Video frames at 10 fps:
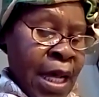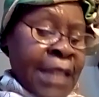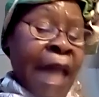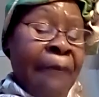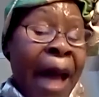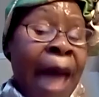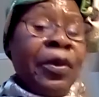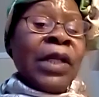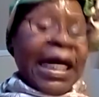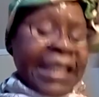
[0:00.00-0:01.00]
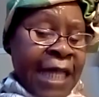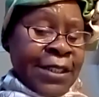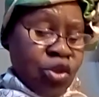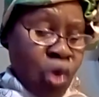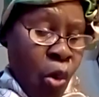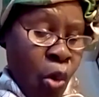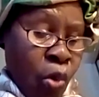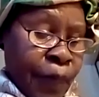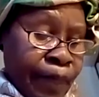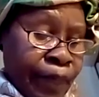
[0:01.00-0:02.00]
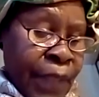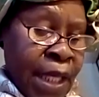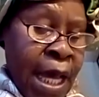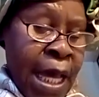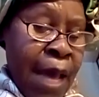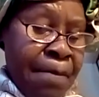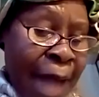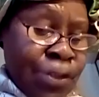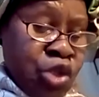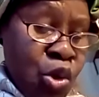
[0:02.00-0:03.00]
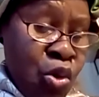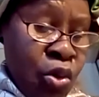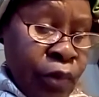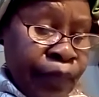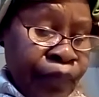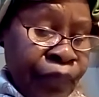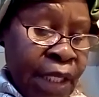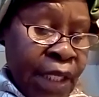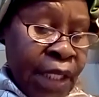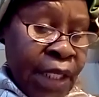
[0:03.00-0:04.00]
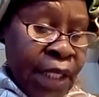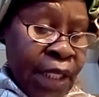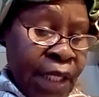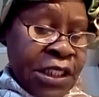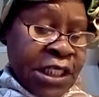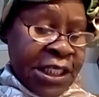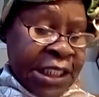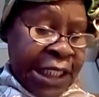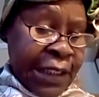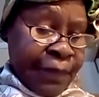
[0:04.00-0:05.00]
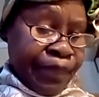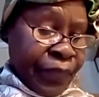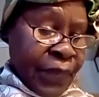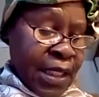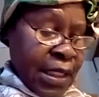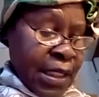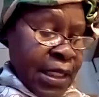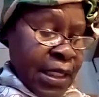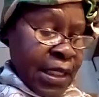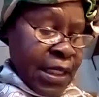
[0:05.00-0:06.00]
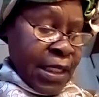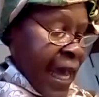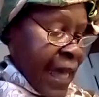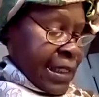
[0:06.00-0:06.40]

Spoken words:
The Bible let us know in Matthew 7:16 said,